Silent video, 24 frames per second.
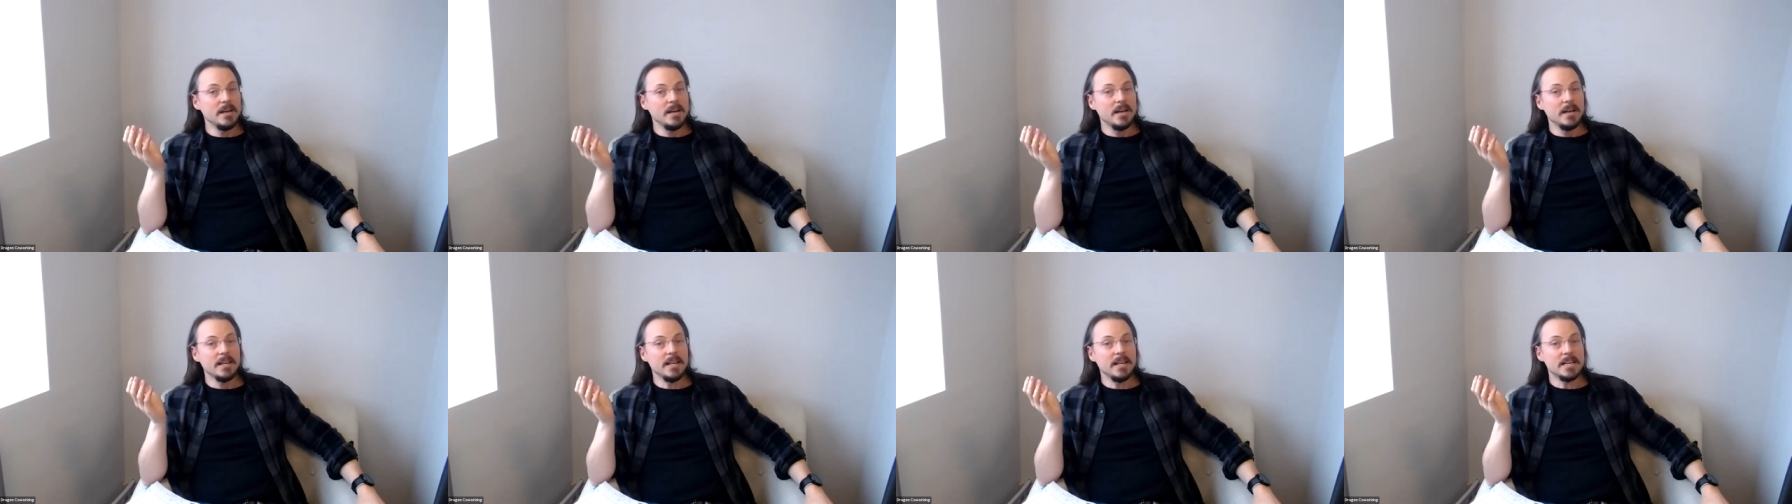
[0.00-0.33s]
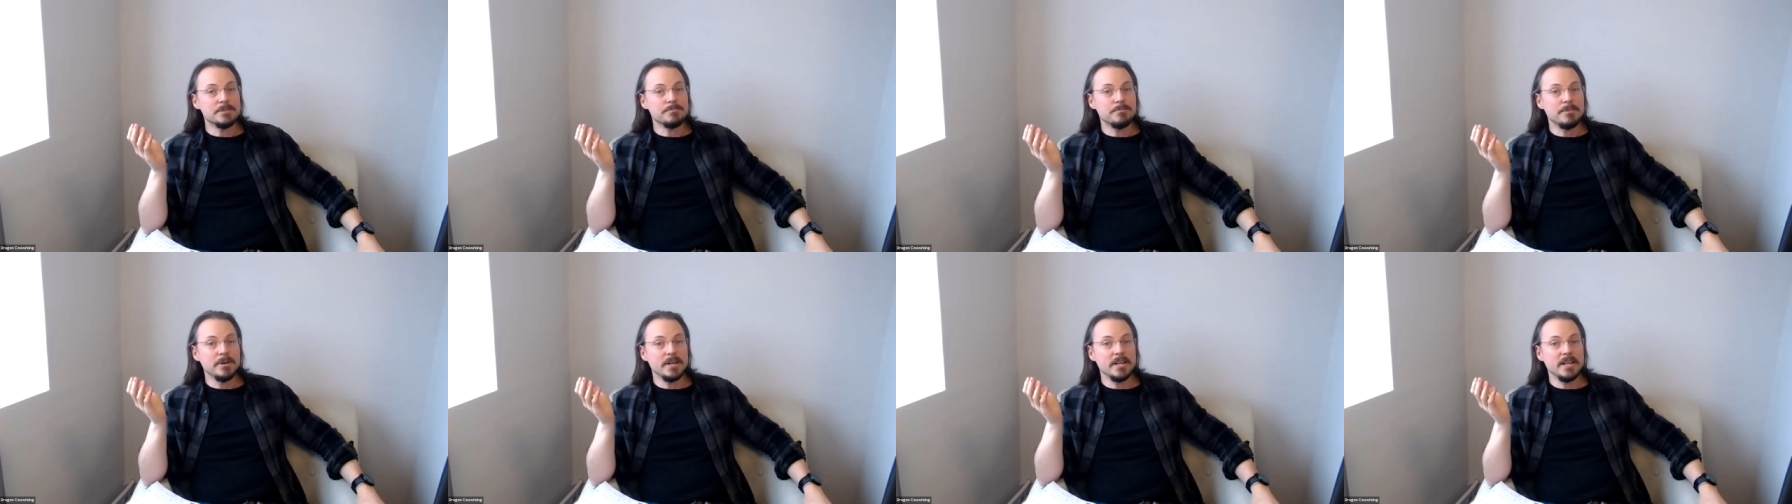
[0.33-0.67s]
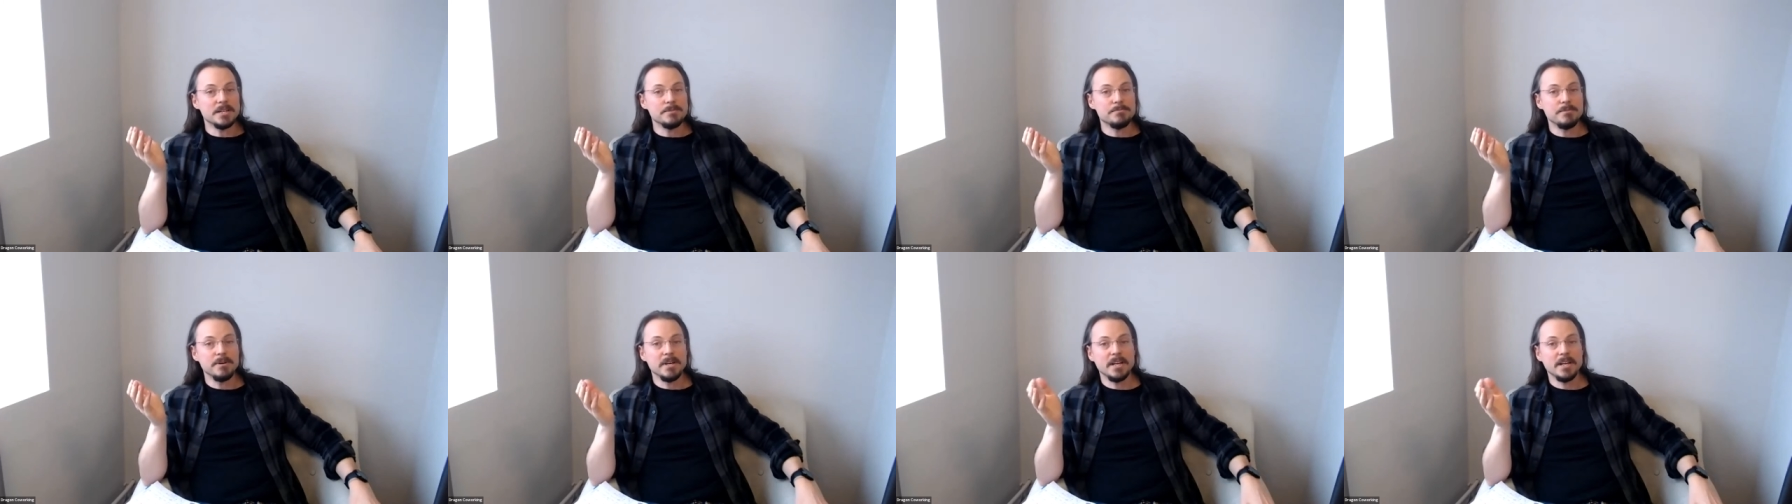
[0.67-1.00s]
let's be
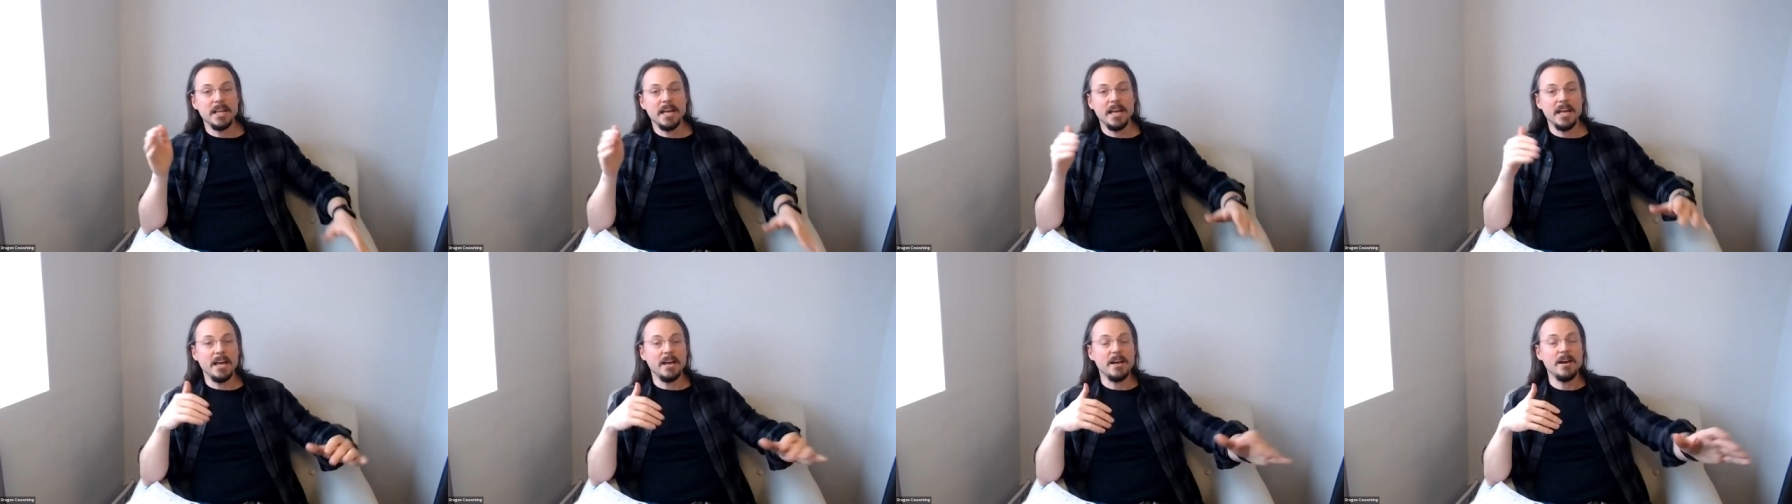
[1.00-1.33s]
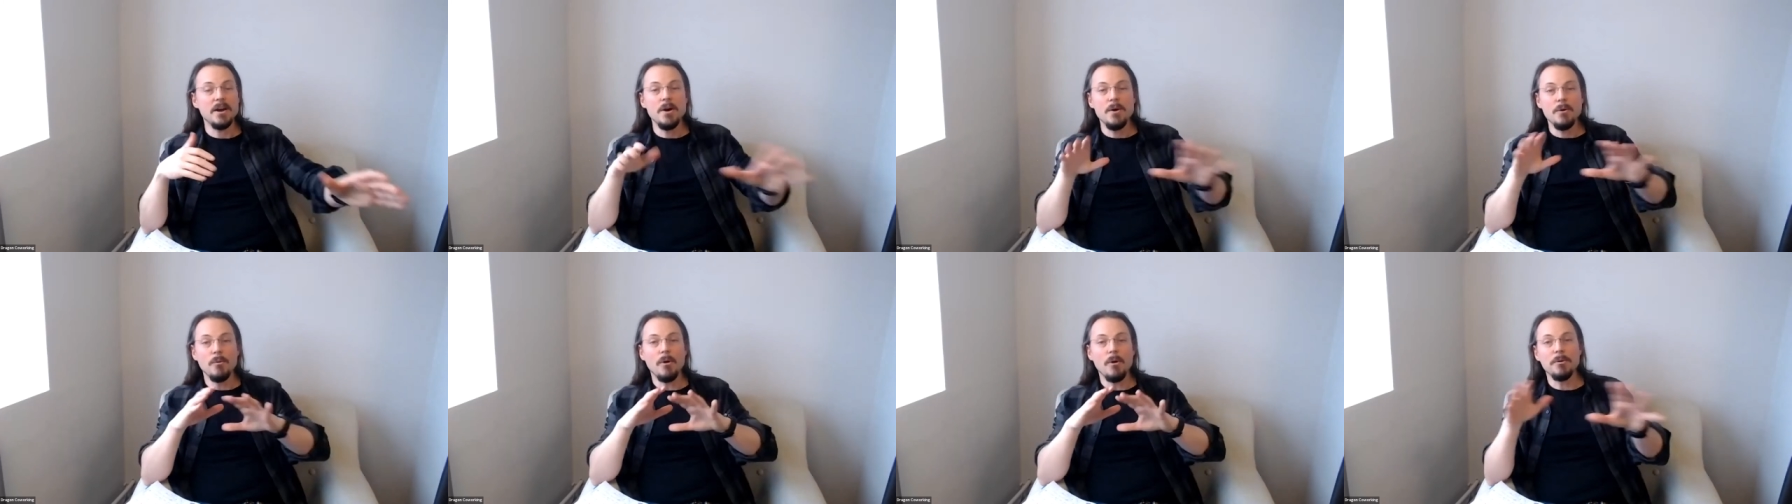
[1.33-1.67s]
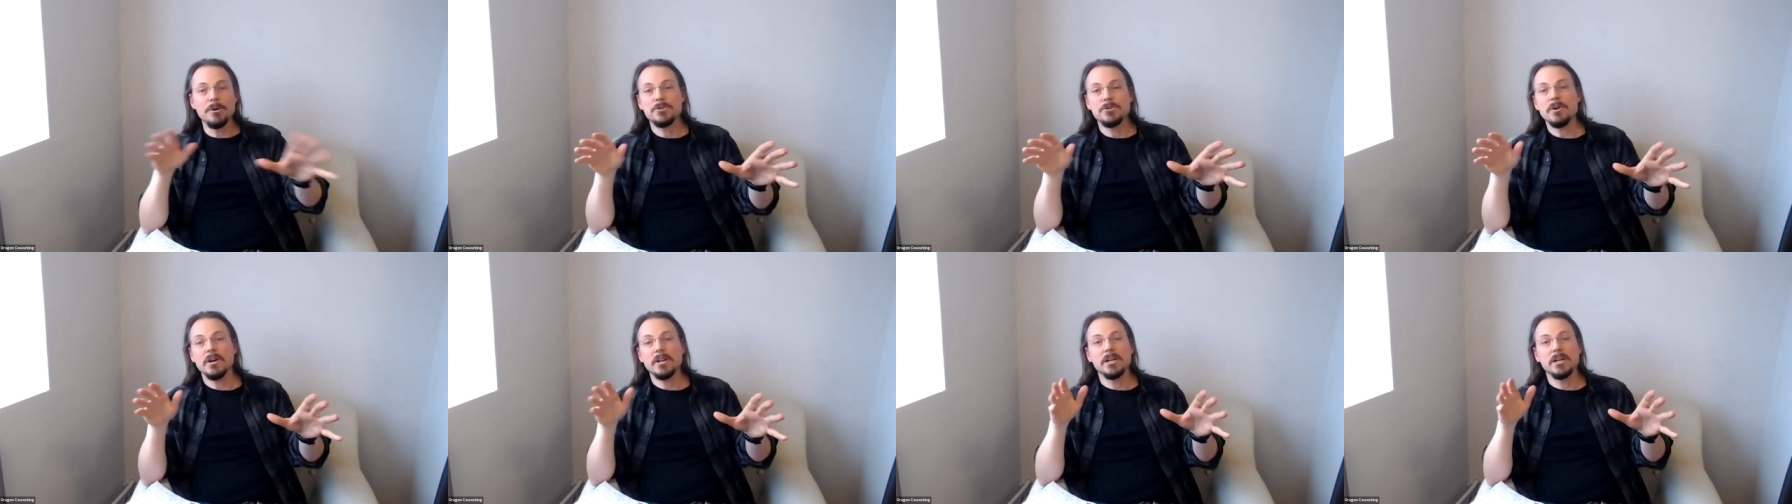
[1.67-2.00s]
clear here. What
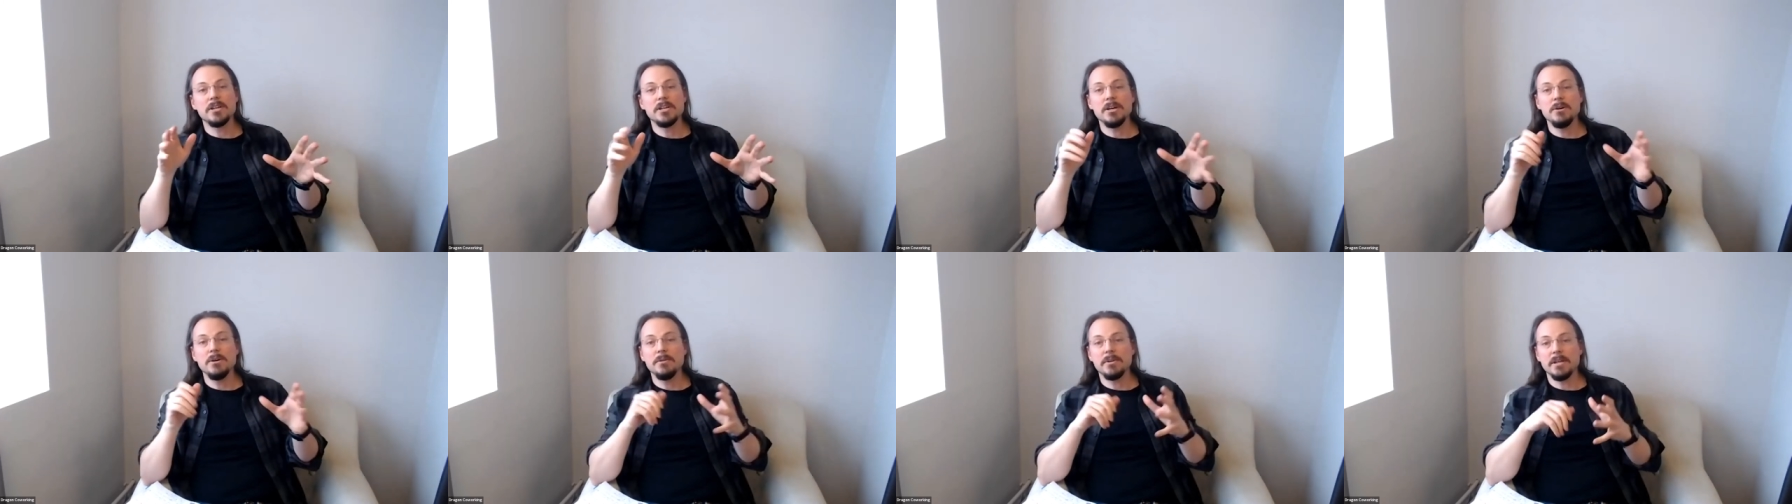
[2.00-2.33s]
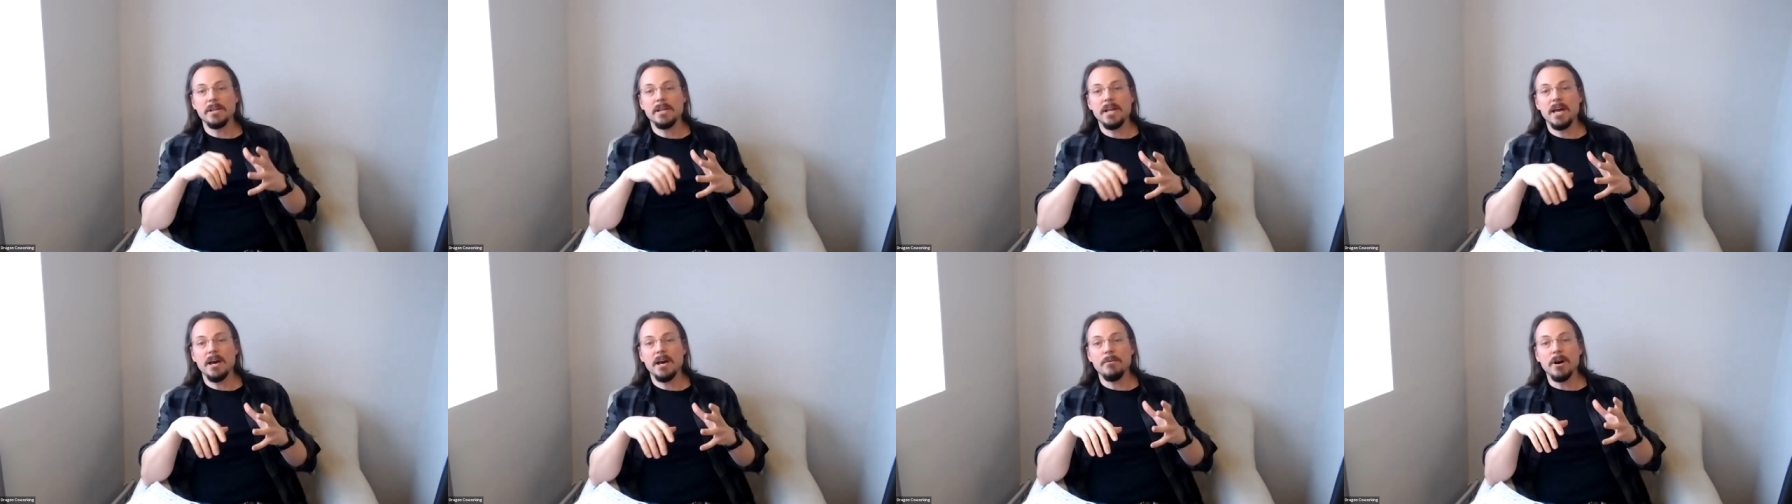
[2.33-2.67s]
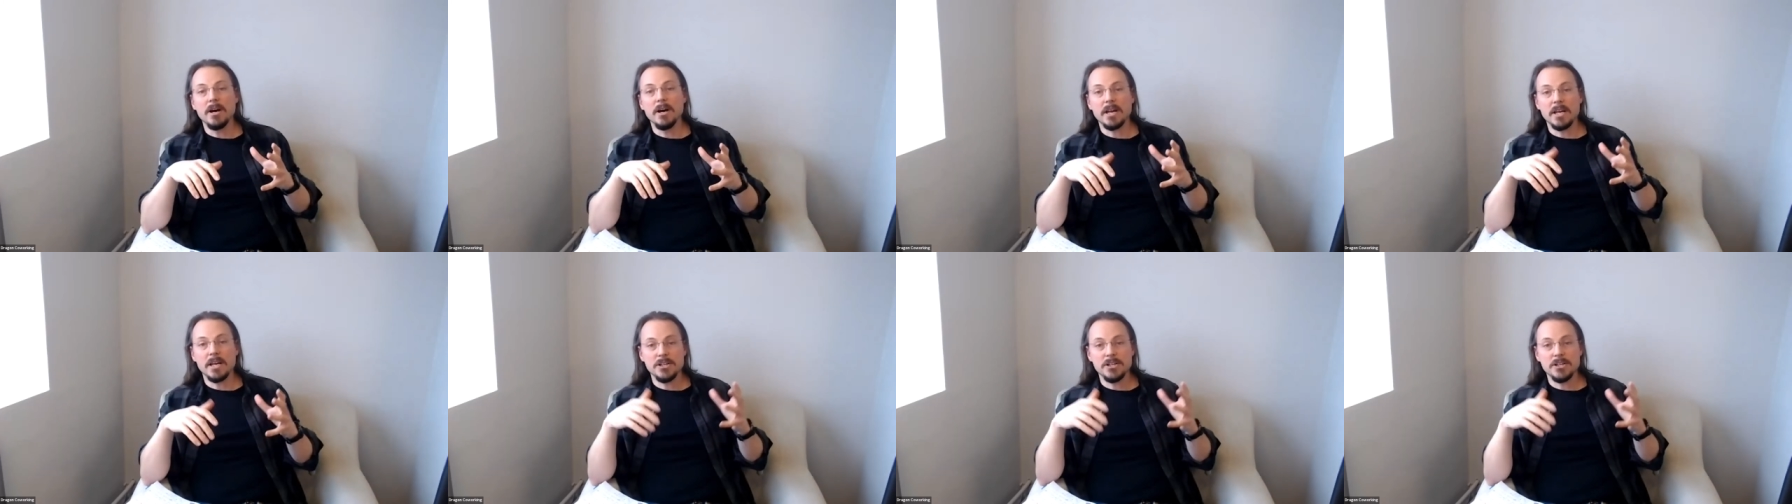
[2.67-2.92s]
we're trying to do with the network